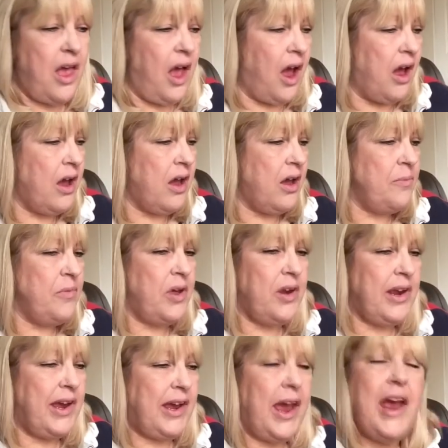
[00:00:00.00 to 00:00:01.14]
going
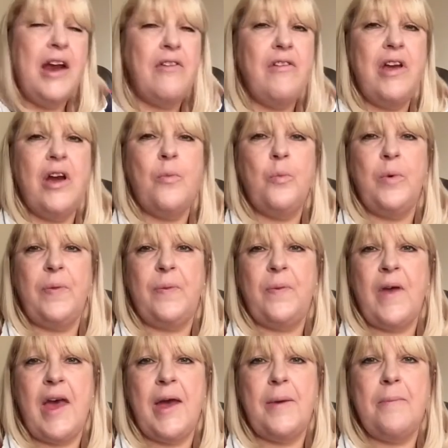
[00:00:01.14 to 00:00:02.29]
to carry on with
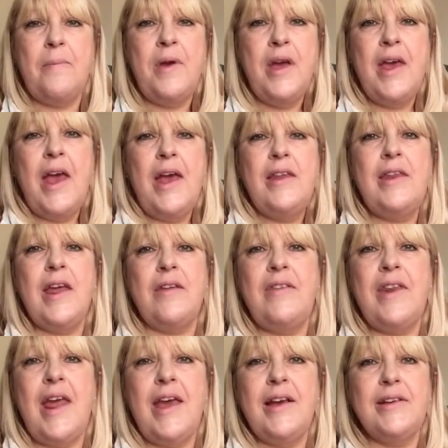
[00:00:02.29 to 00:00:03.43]
them. Now
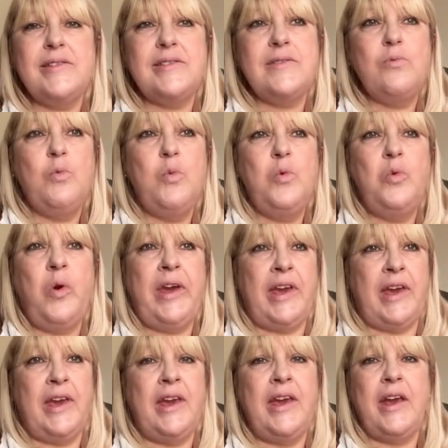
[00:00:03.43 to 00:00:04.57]
next
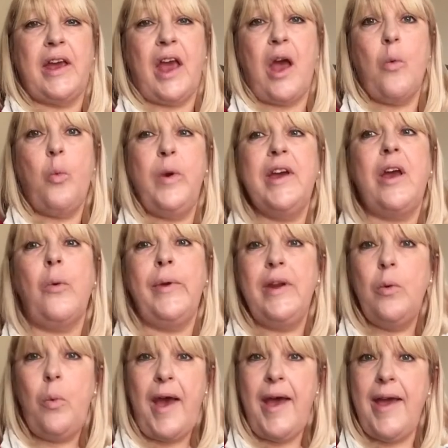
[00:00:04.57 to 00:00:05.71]
week we're going
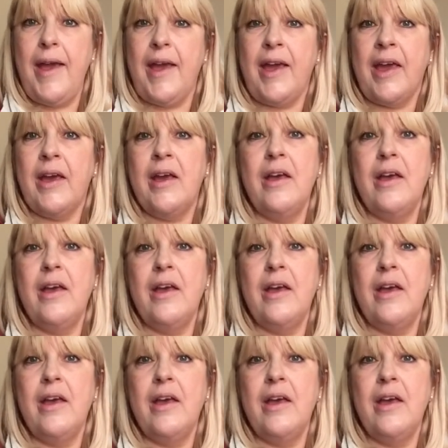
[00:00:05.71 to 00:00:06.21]
away.